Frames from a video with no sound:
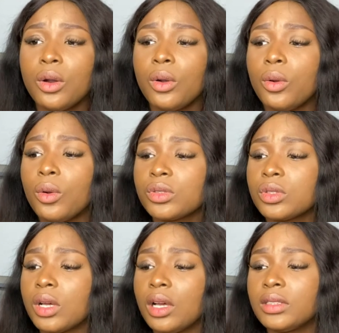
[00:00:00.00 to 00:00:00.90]
oh, so
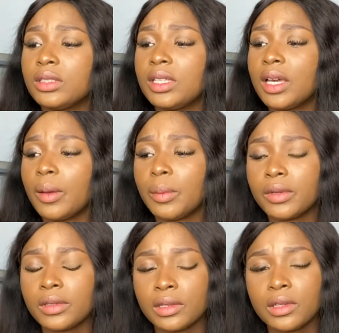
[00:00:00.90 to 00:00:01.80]
how did it
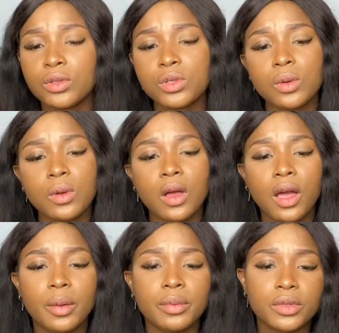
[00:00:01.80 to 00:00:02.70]
happen? So what
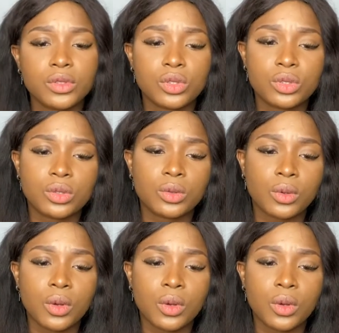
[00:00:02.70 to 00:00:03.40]
happened to you?